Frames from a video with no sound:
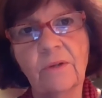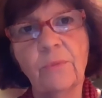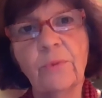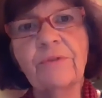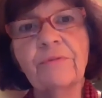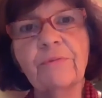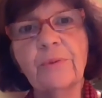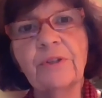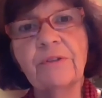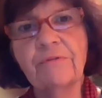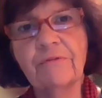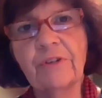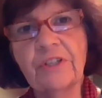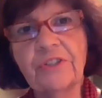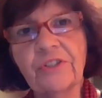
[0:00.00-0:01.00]
We've, we've
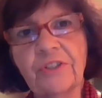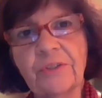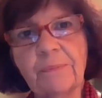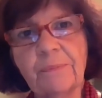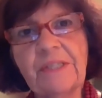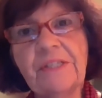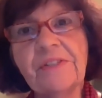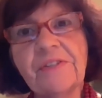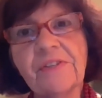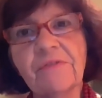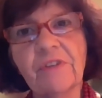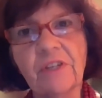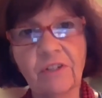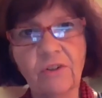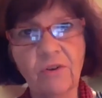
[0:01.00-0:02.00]
funded piece of
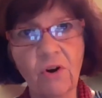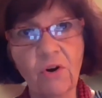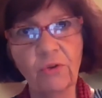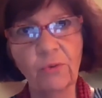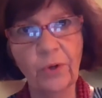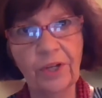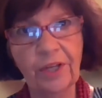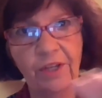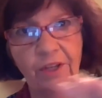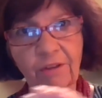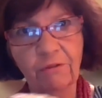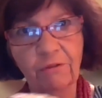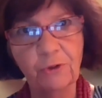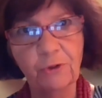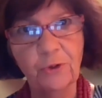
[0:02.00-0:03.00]
it all the way
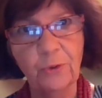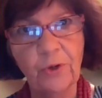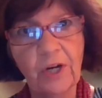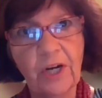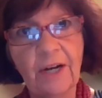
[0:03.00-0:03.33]
through,